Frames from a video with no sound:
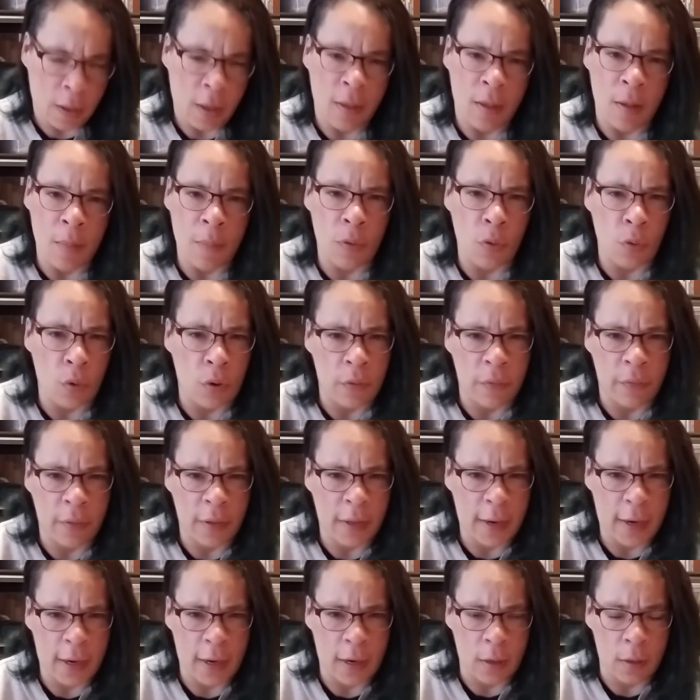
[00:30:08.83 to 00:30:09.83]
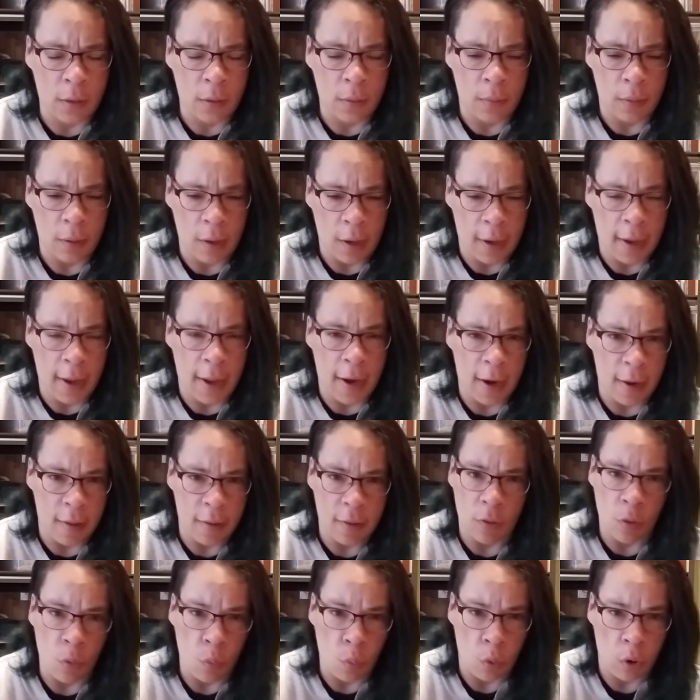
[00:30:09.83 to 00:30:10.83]
some sort of linen. Again, I
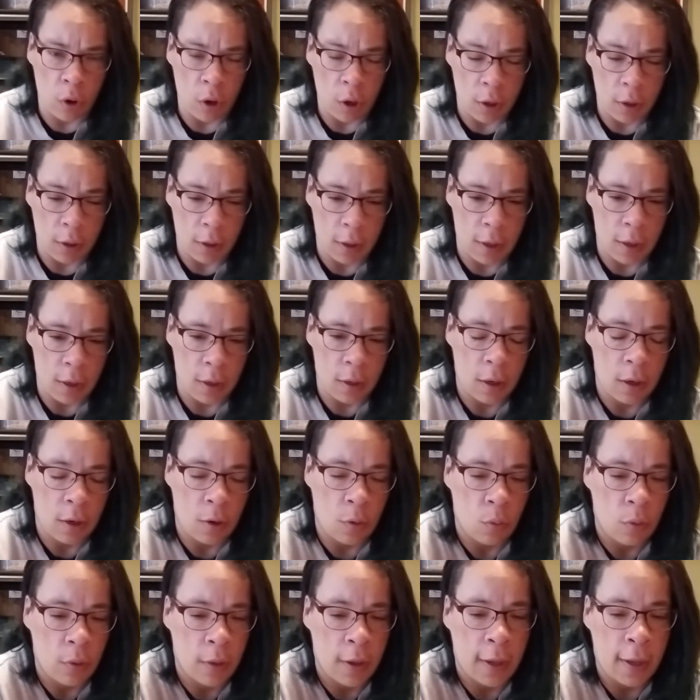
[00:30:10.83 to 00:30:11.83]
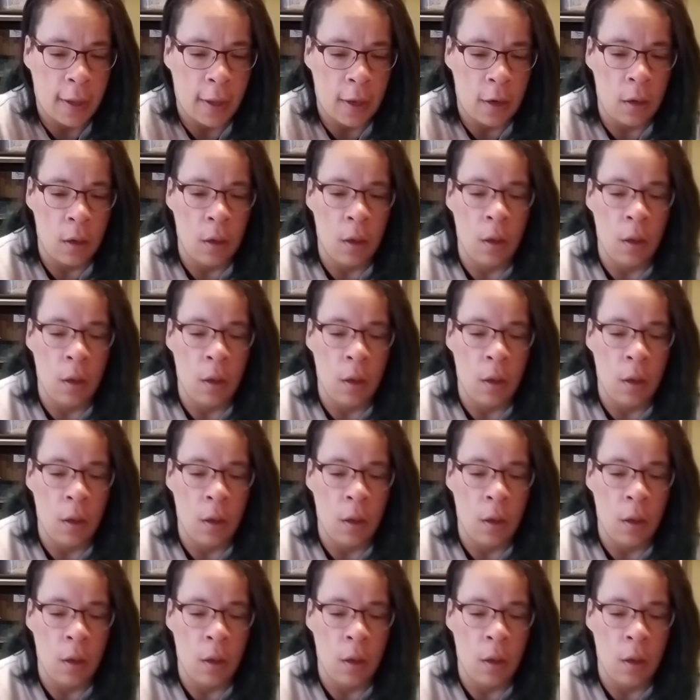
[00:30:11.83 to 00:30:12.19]
don't work on linen. I don't like it.